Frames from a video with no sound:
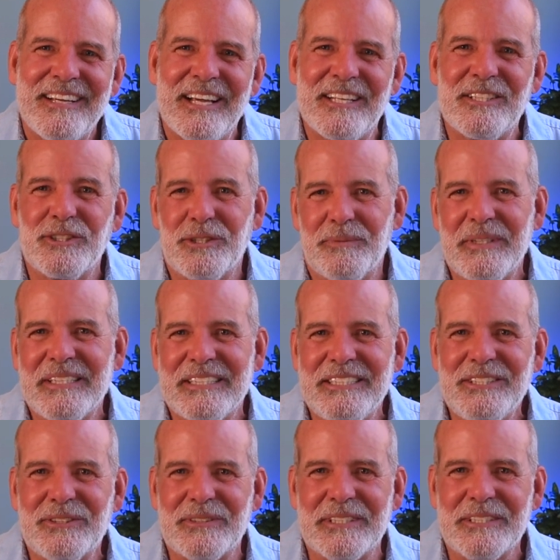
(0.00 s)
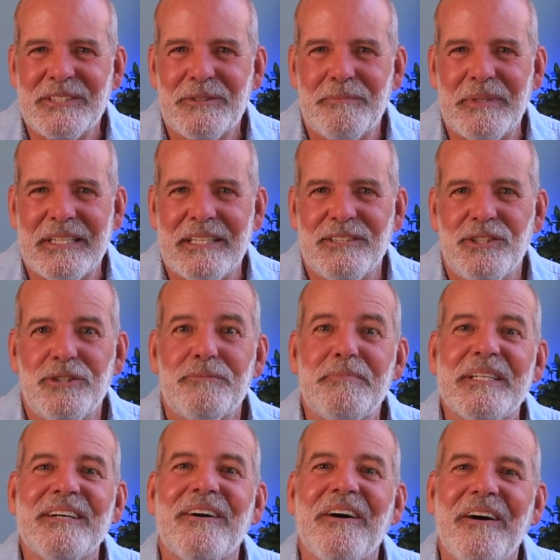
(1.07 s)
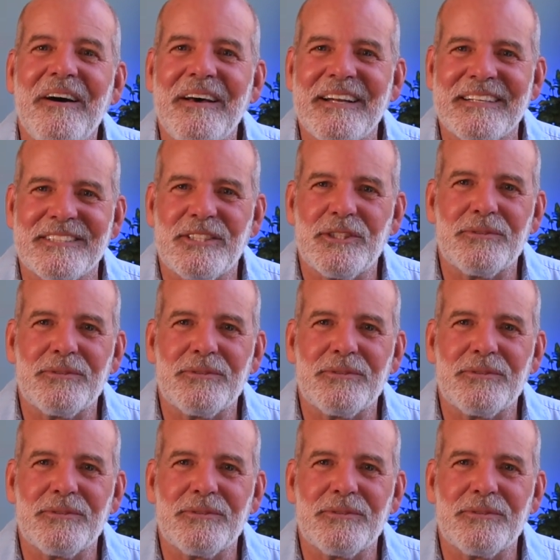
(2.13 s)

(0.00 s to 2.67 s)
And there's a real interest because you're being honest.